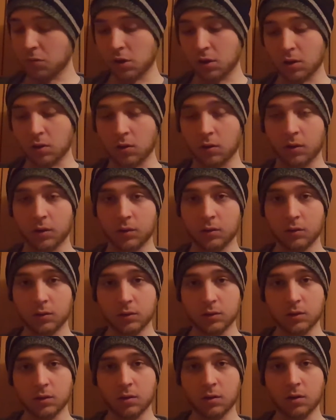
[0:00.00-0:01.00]
below
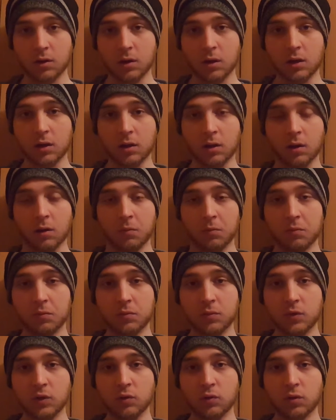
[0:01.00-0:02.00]
a certain income,
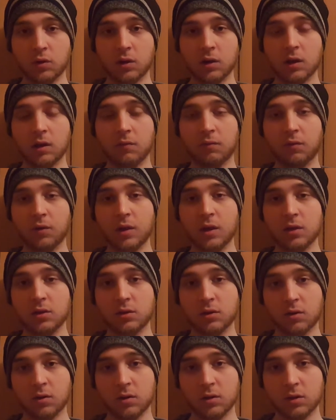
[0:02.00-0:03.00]
you could get free
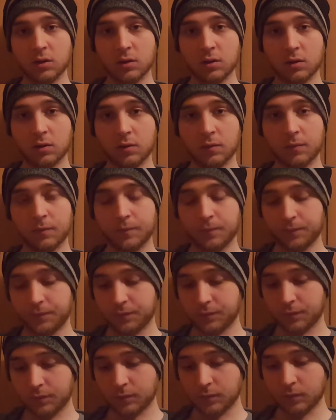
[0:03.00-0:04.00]
insurance.
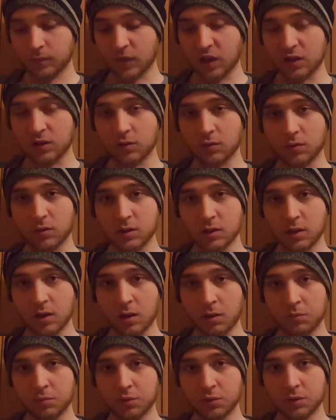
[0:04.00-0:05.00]
That's always an
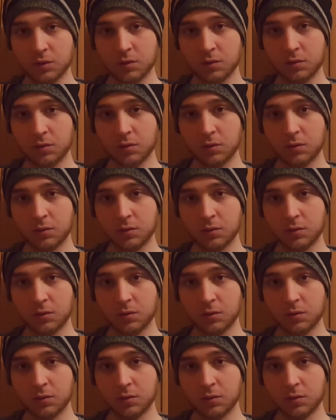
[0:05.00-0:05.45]
option.